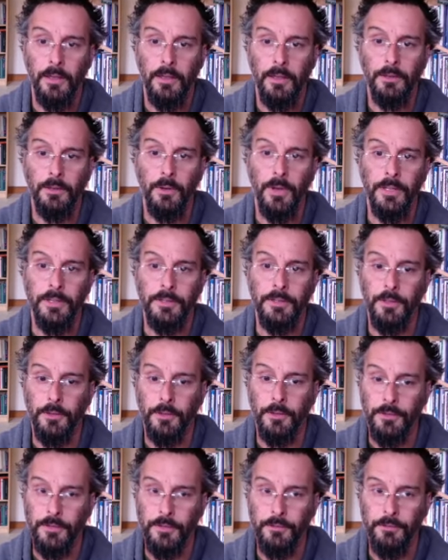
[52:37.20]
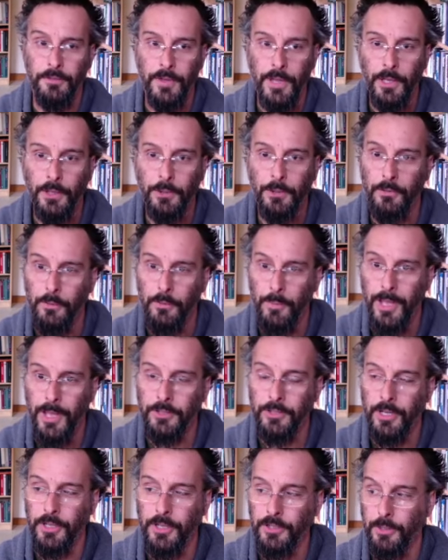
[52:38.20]
Right. So there's a failure of
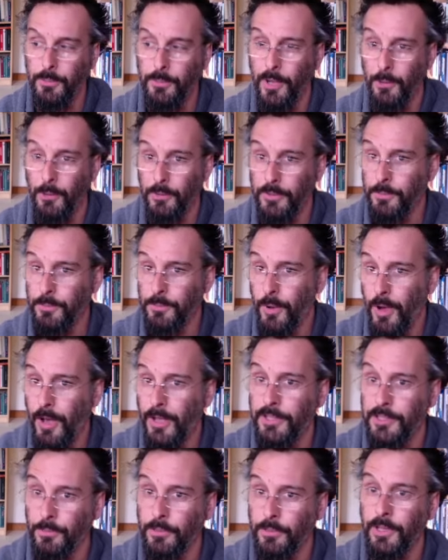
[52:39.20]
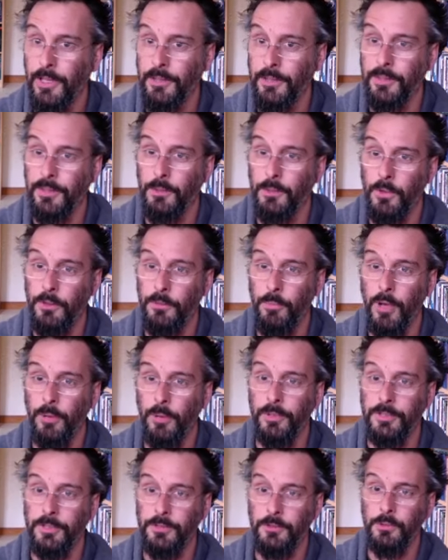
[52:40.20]
imagination about what's possible, I think, with
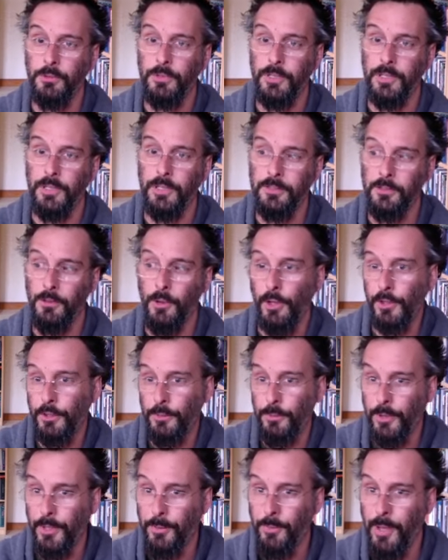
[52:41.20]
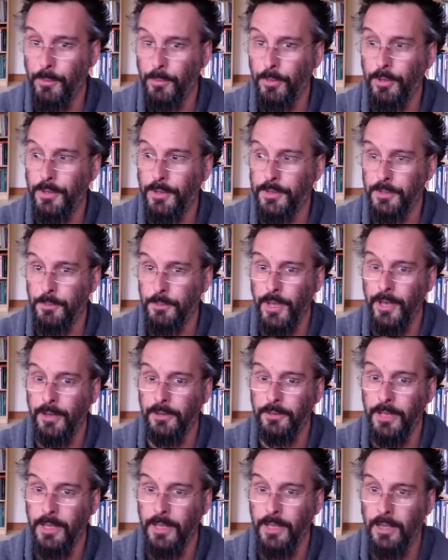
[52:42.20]
public schooling. And so ultimately my book is
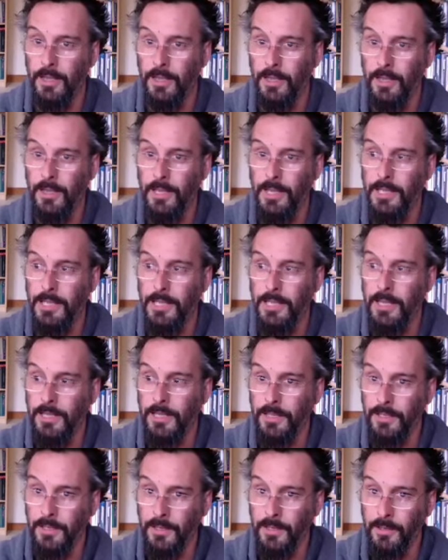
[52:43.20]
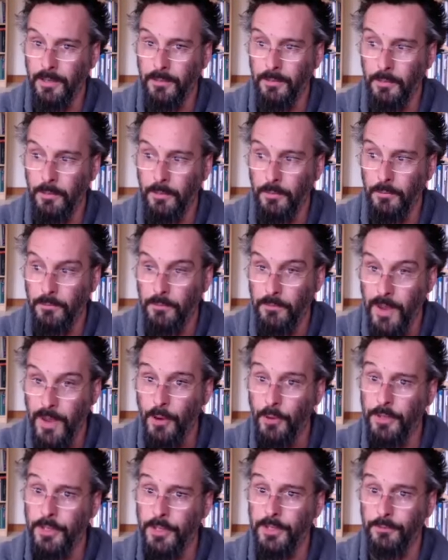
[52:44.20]
about getting a
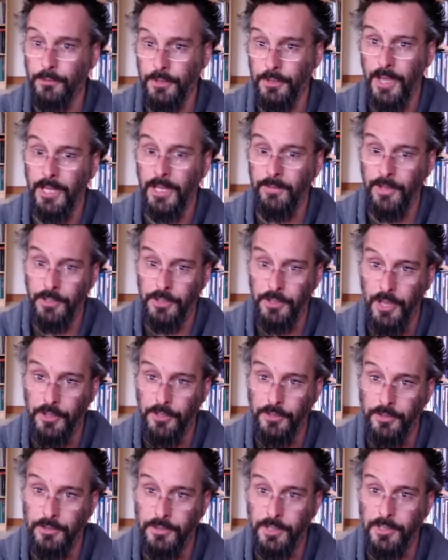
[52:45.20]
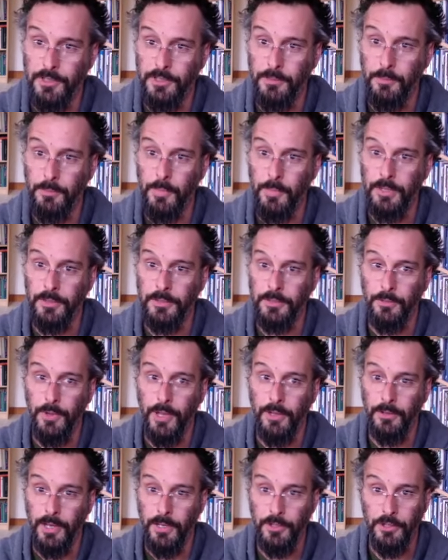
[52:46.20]
very different kind of educational system based
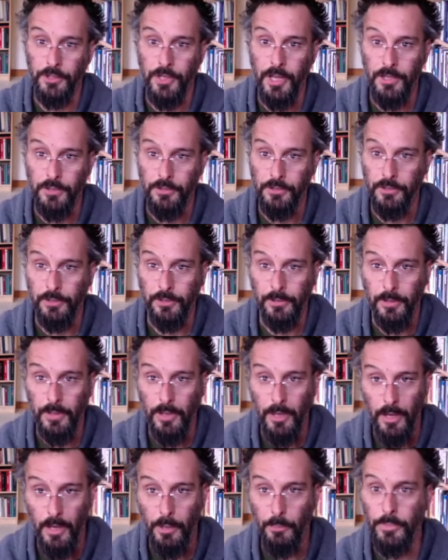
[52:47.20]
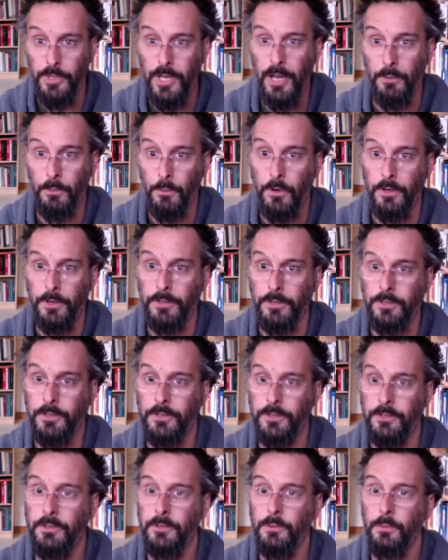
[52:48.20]
around educational hub
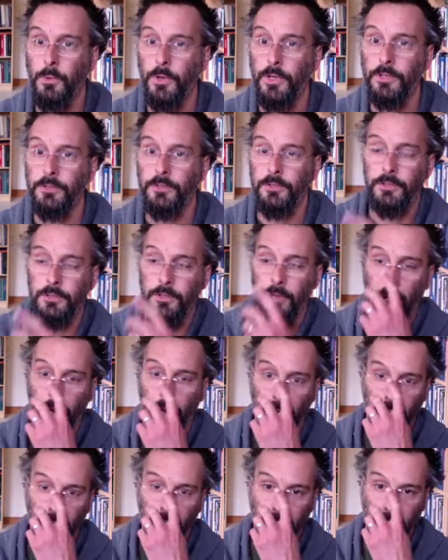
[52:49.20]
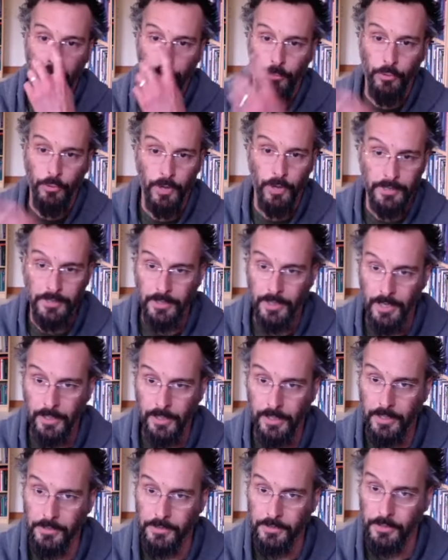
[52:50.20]
networks, which are
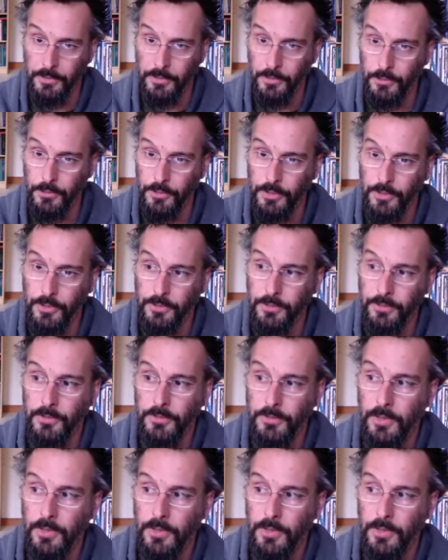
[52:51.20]
unprecedented institutions